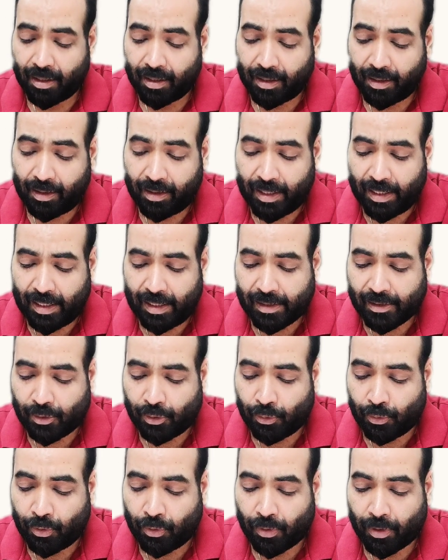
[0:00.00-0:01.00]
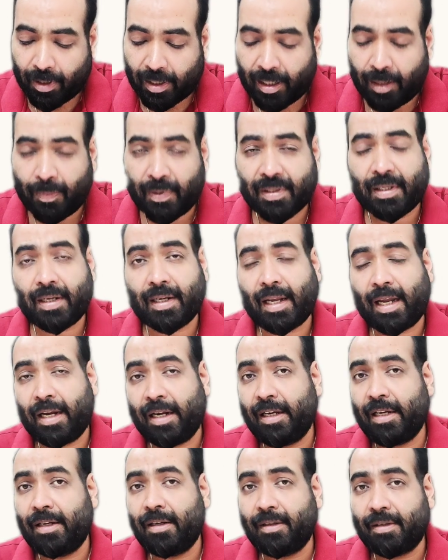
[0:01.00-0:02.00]
These do not represent
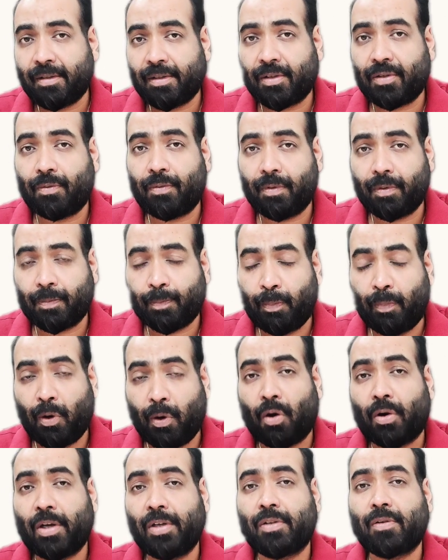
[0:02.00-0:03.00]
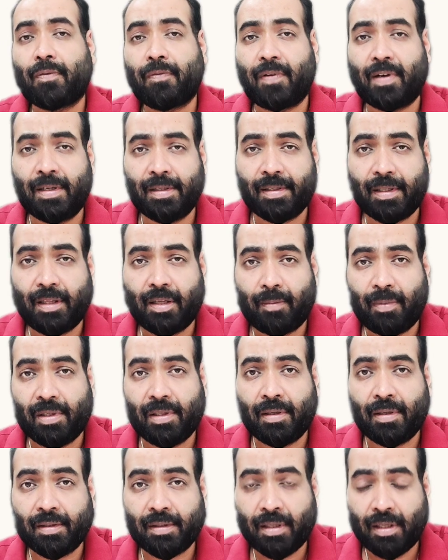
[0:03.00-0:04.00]
any blockage of funds in the
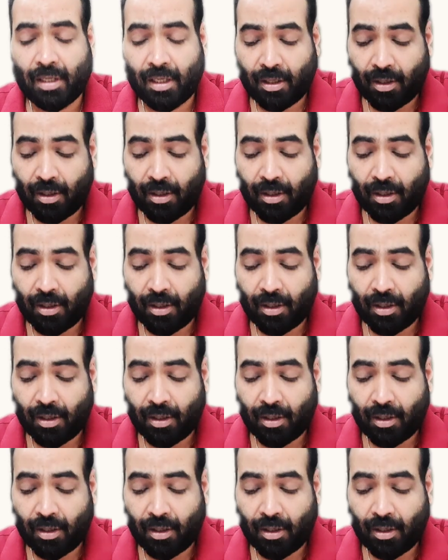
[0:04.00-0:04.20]
business.